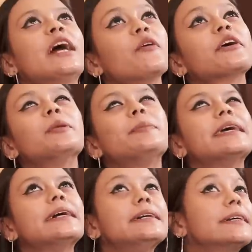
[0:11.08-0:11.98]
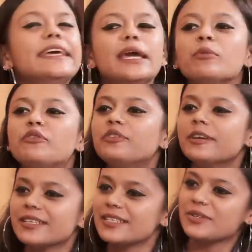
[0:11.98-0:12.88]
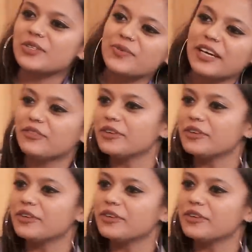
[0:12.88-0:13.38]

Now we're going to play a game of first because we are